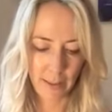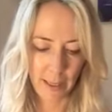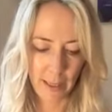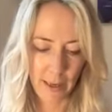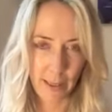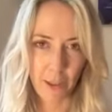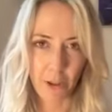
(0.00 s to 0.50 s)

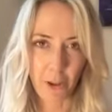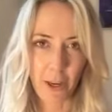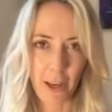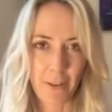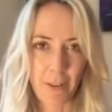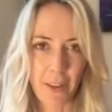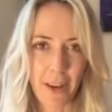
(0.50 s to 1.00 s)
yeah, I don't
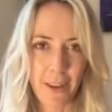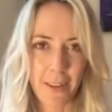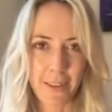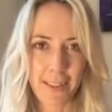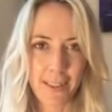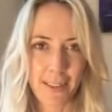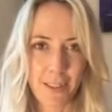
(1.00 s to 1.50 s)
have the
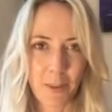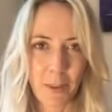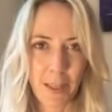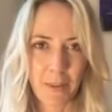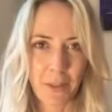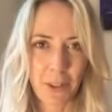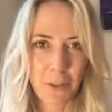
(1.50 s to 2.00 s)
answers, but
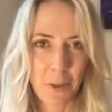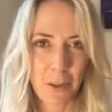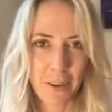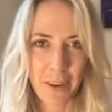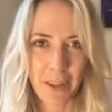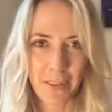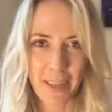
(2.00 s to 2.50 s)
I'm just
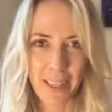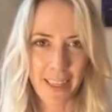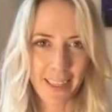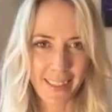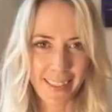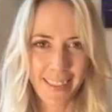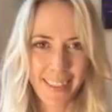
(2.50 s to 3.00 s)
wondering
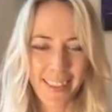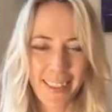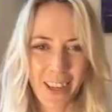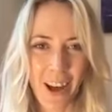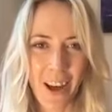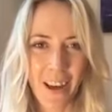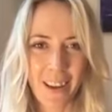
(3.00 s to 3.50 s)
whether the
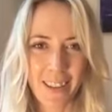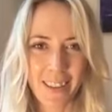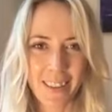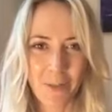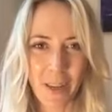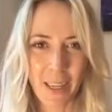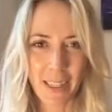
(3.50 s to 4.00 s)

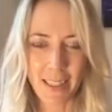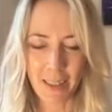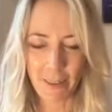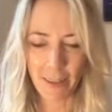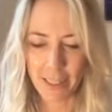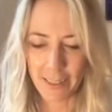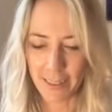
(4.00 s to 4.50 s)
cards might
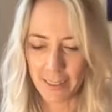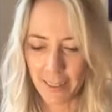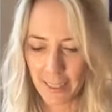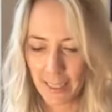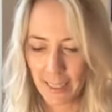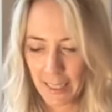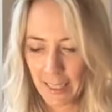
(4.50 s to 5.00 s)
give us
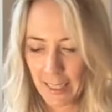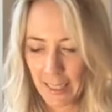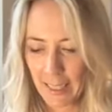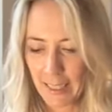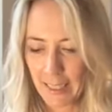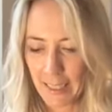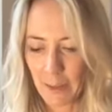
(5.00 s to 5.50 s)

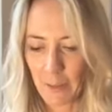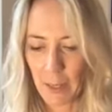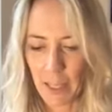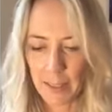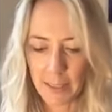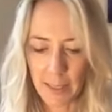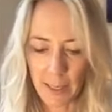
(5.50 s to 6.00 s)
some
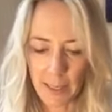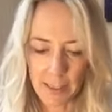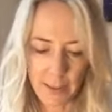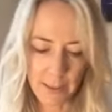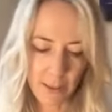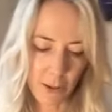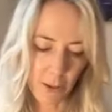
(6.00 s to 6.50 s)

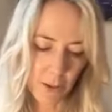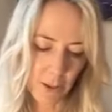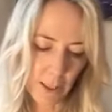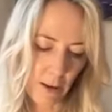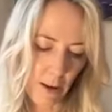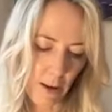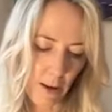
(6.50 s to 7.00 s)
insights. So
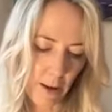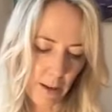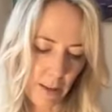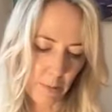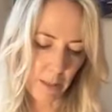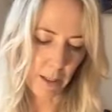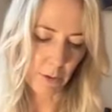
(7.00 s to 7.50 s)
dear
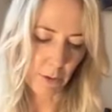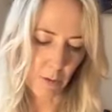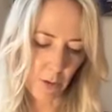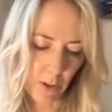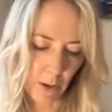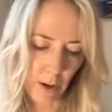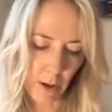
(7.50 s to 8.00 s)
cards, please
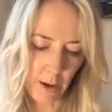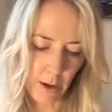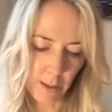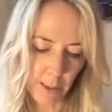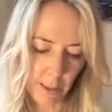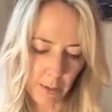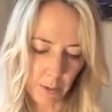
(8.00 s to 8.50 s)
reveal the
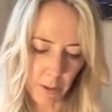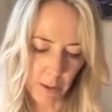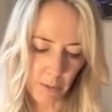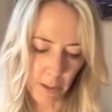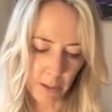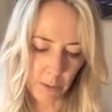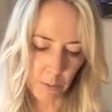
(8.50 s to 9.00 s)
cards that will
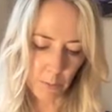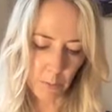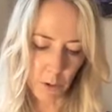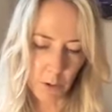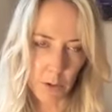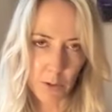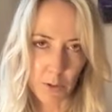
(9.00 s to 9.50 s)
give us
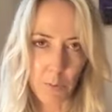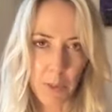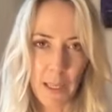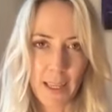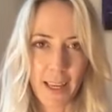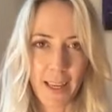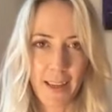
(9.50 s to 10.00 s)
most
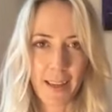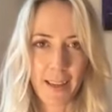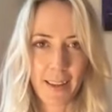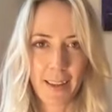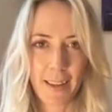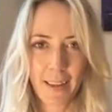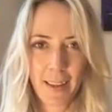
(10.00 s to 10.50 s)

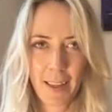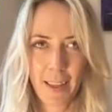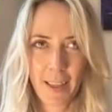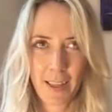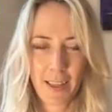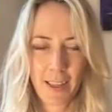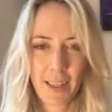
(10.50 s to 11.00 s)
meaning
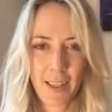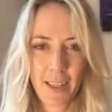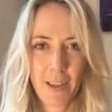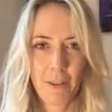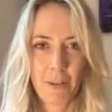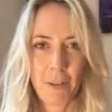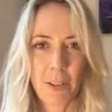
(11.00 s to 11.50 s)

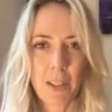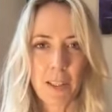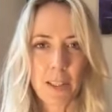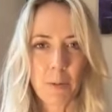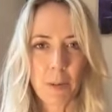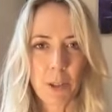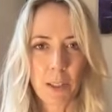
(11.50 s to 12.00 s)
for the
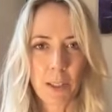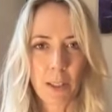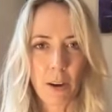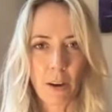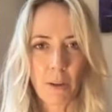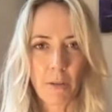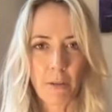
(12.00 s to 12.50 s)
subject
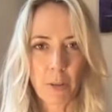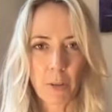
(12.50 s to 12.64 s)
of